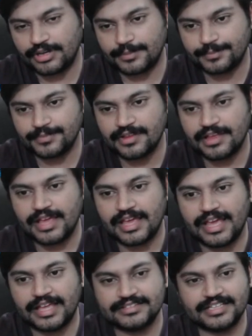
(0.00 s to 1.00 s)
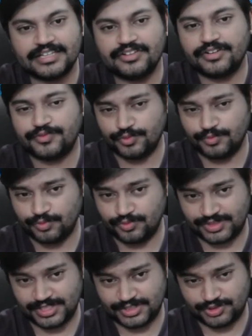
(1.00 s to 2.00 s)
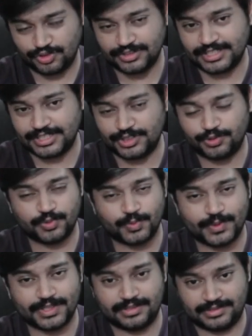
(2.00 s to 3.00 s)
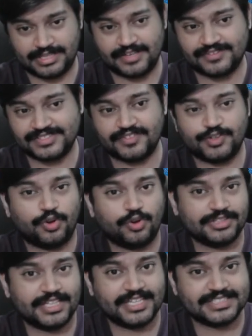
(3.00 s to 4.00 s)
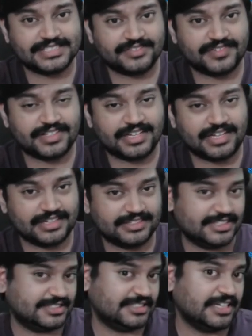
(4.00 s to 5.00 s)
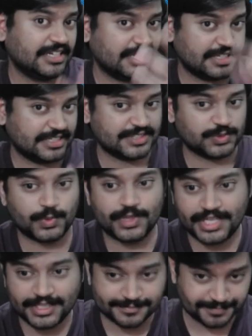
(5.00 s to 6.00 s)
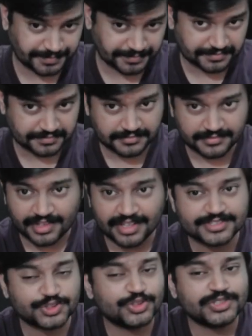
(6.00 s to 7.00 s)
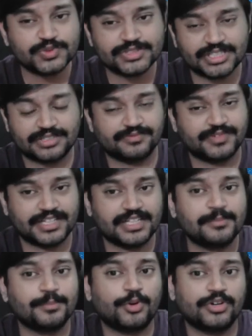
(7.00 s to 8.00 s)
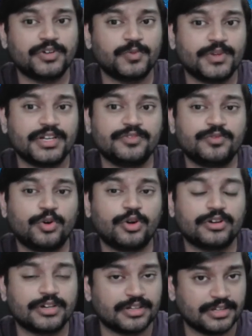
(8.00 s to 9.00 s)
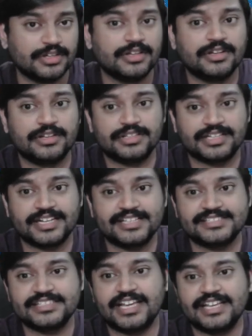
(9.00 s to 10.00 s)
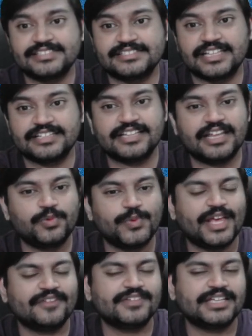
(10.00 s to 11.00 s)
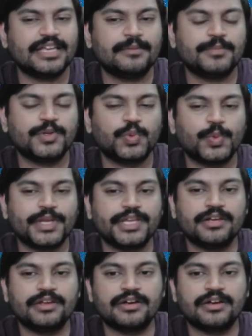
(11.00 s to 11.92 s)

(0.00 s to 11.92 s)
up, and then in a few moves he saw that he could win the f7 or the a7, and this ending is winning. So this was a very important win for the Crazy Knights. Then we have the game between